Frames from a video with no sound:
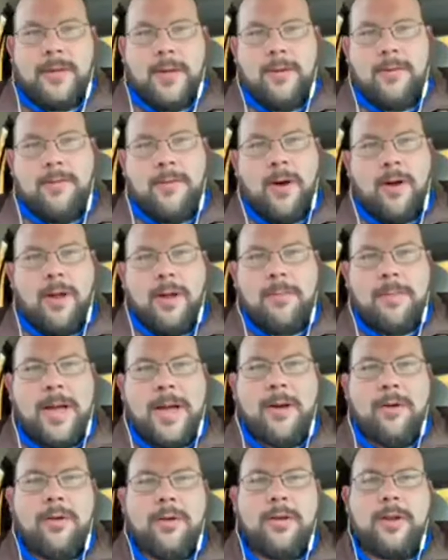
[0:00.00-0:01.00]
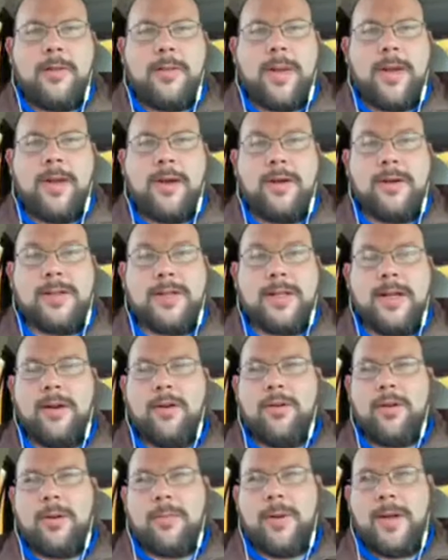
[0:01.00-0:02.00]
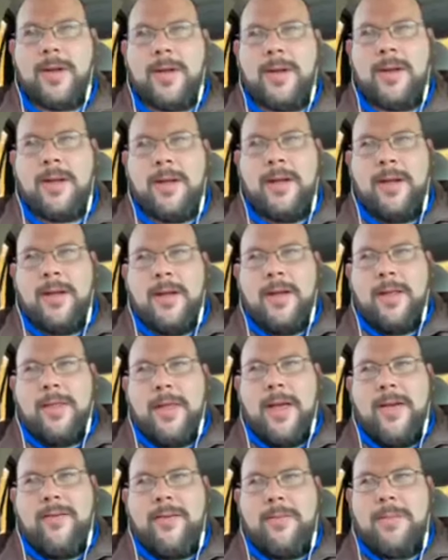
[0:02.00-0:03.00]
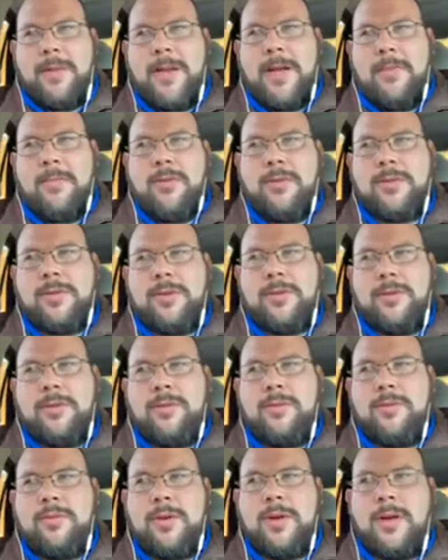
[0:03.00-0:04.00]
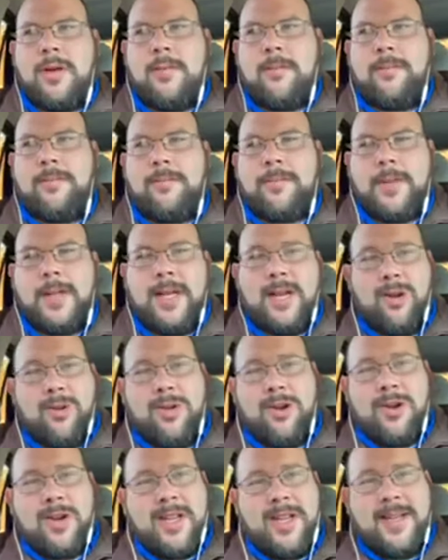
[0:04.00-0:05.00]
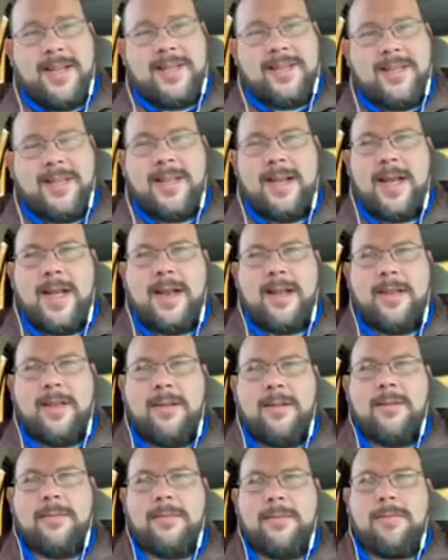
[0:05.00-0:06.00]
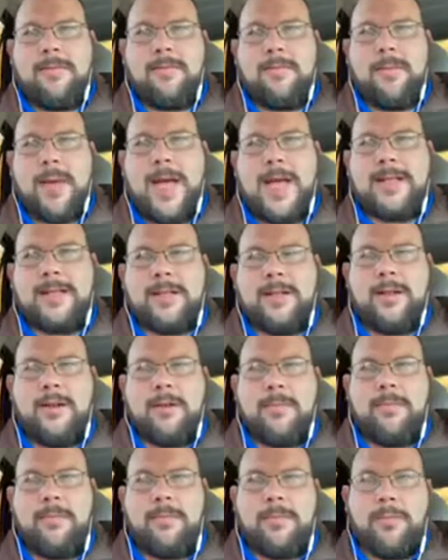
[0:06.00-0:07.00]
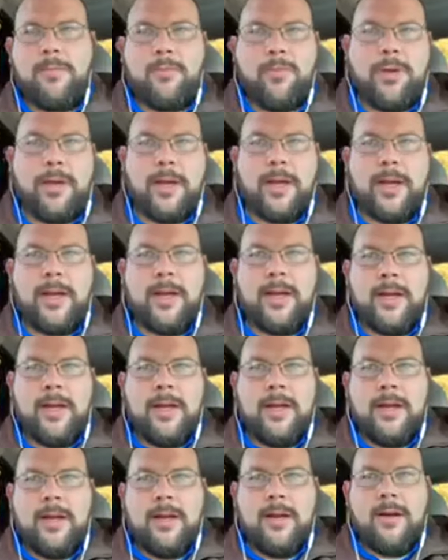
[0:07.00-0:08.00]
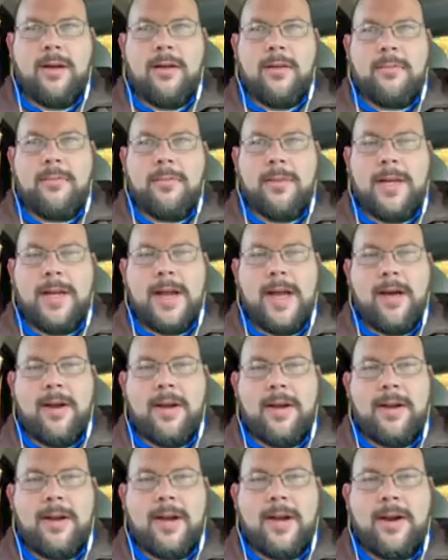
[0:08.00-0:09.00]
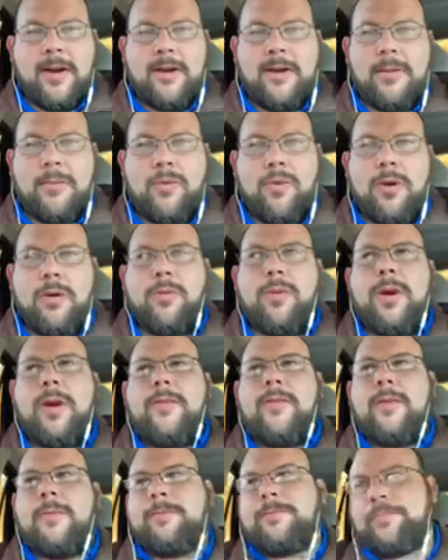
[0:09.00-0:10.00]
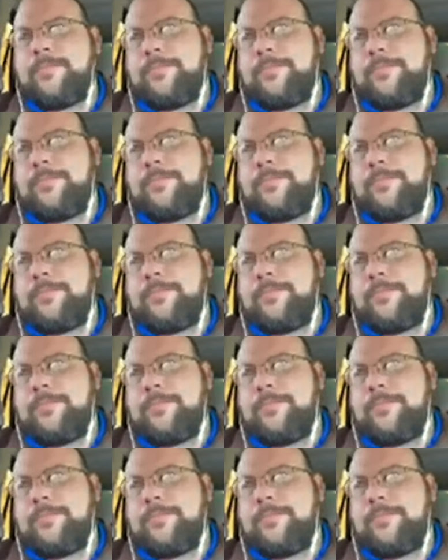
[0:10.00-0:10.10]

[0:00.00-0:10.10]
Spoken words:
falling back onto their bed or sitting on their bed. They haven't been able to get on their knees to get out of the bathtub when they get out at night or in the morning or whatever.